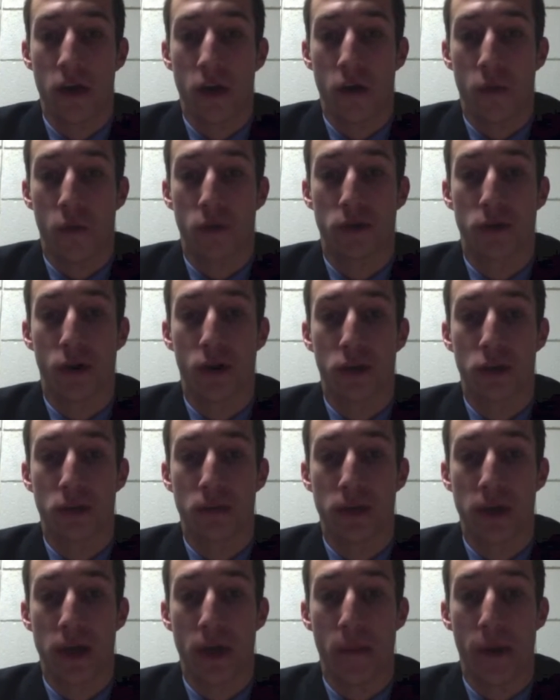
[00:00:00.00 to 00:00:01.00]
would talk to
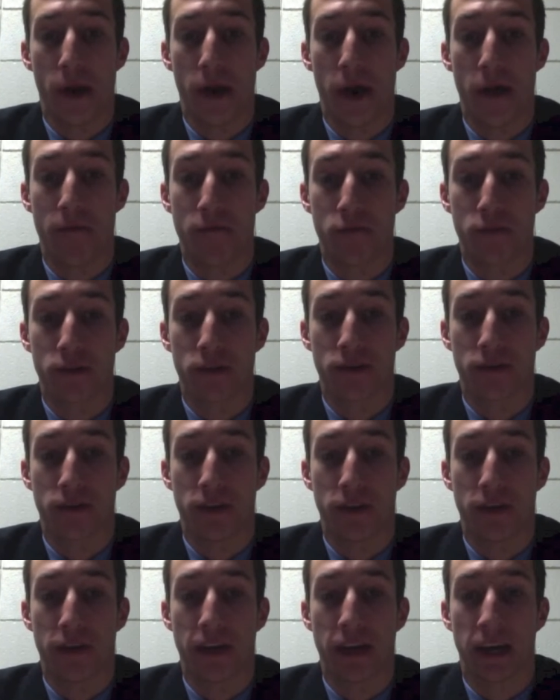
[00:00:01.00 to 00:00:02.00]
me about how everyone is
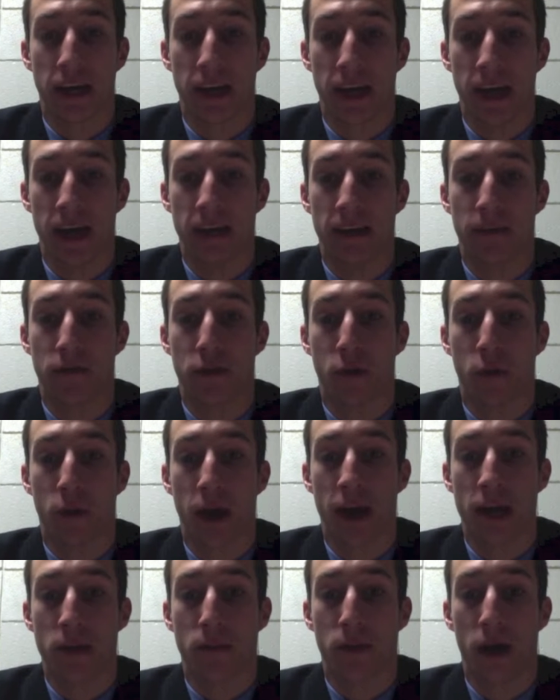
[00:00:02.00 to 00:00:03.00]
feeling, and if there were
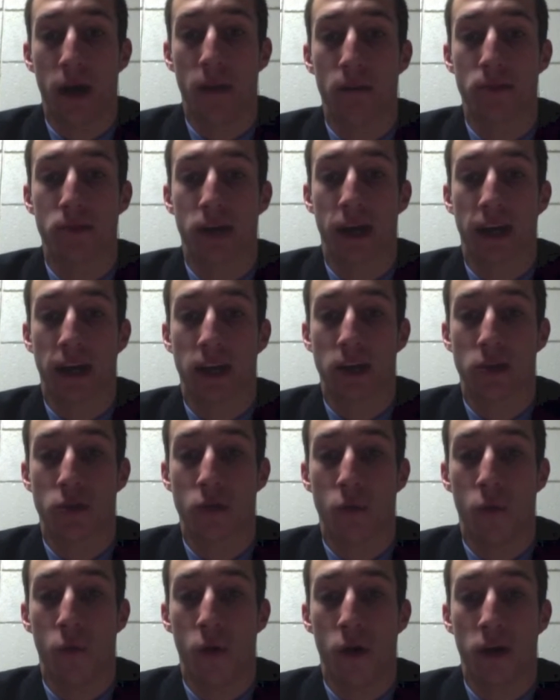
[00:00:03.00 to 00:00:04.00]
any problems, I could
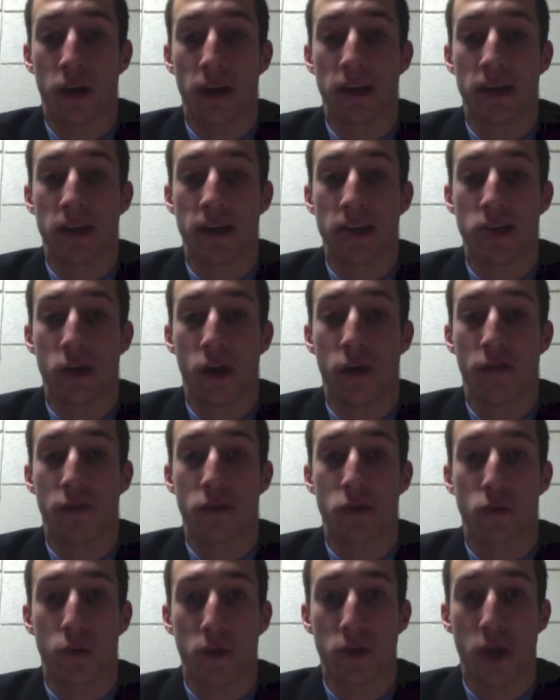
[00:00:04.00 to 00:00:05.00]
walk into his
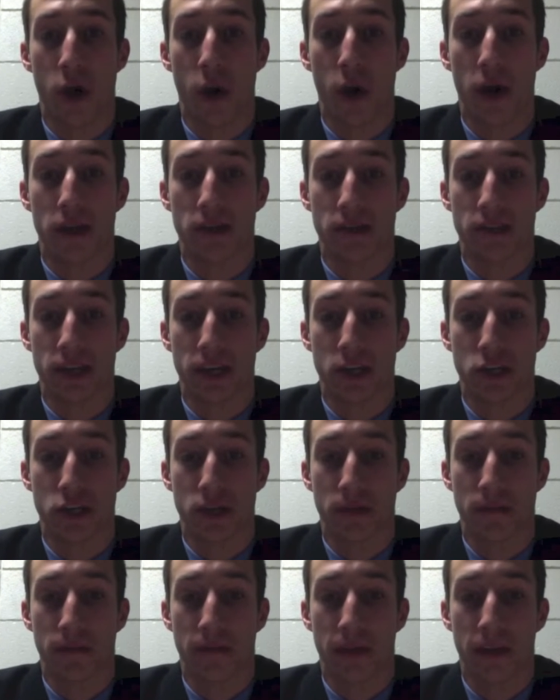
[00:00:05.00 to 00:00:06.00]
office with no
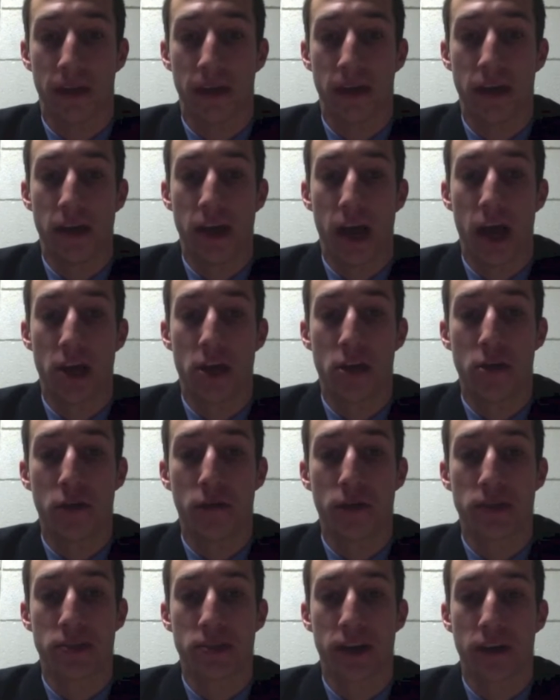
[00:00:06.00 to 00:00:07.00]
hesitation. Another
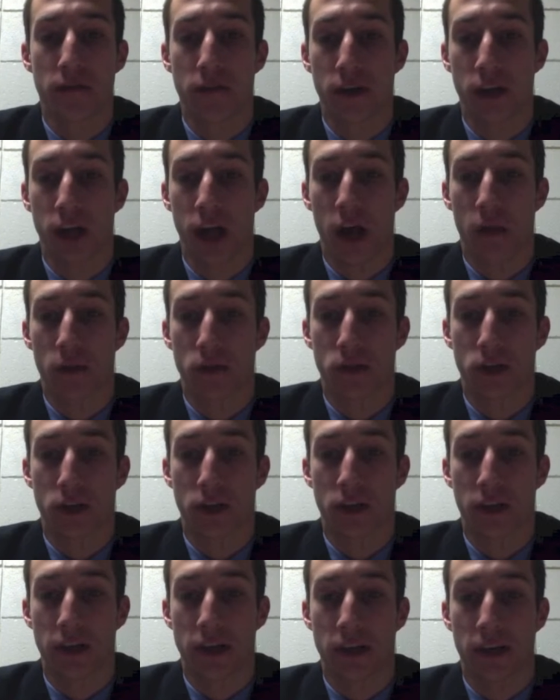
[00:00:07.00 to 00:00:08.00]
reason I feel I was a
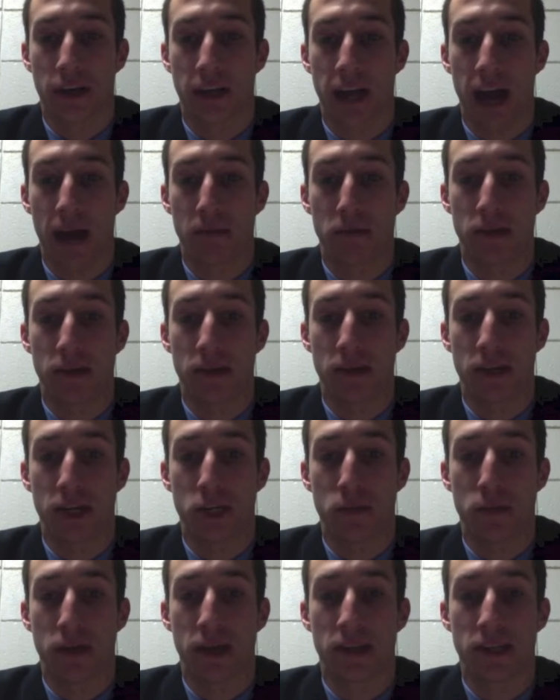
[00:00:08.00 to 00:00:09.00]
good leader and captain is
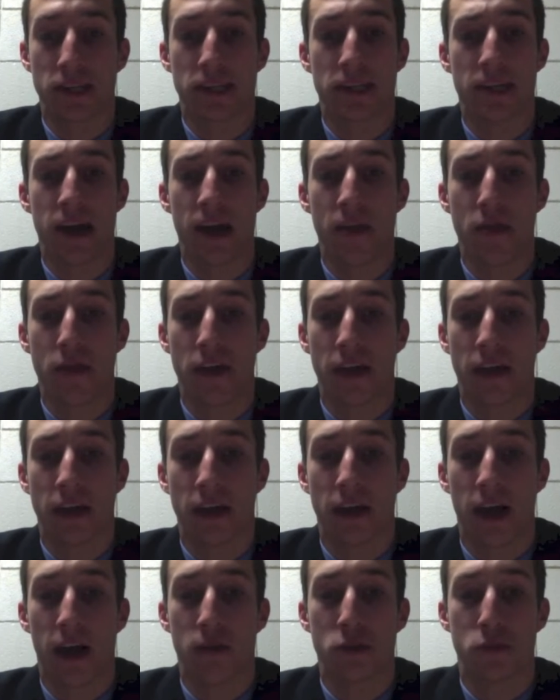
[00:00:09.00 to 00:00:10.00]
because I did not think
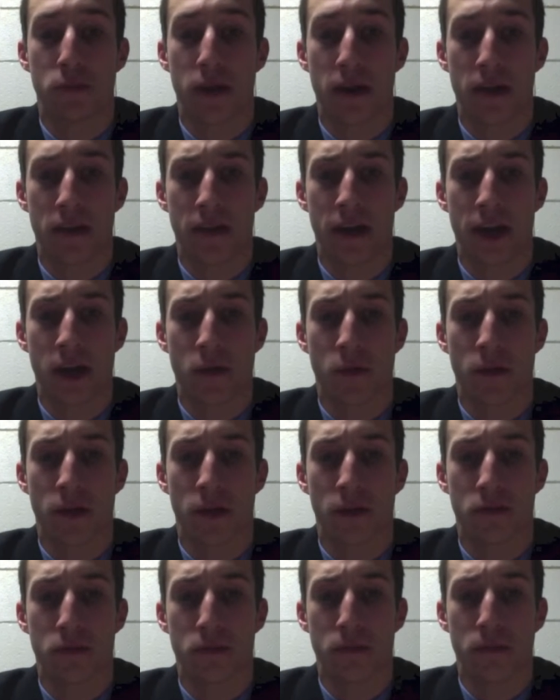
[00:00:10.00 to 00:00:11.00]
I was better than anyone
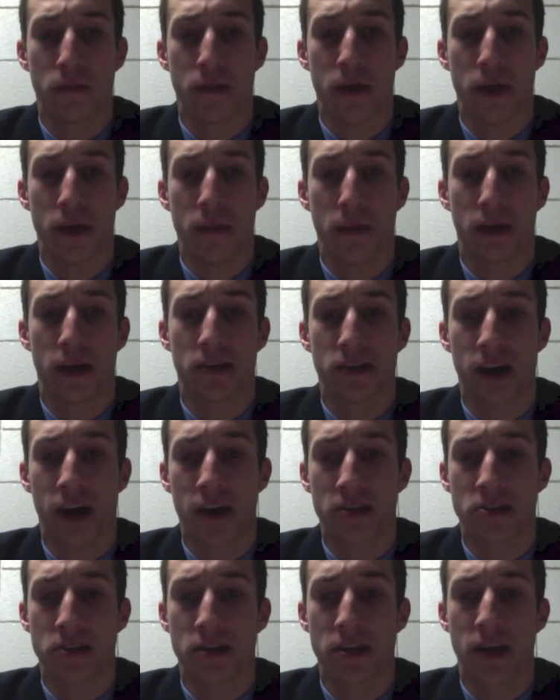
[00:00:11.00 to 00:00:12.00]
else, because
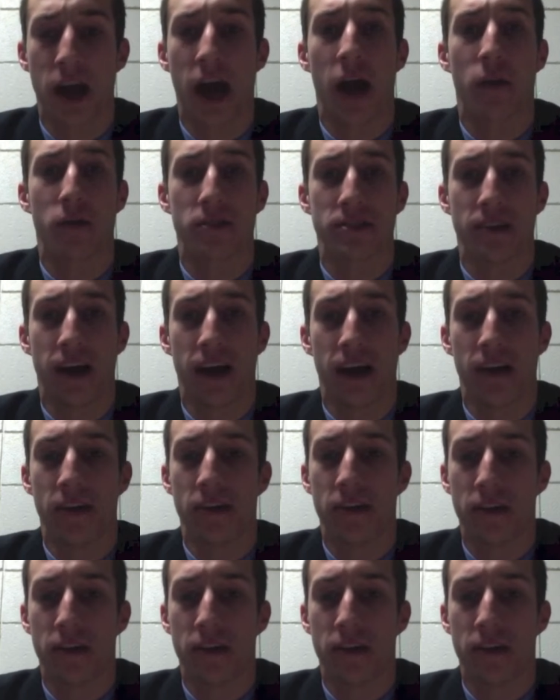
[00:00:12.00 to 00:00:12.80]
honestly, I was not.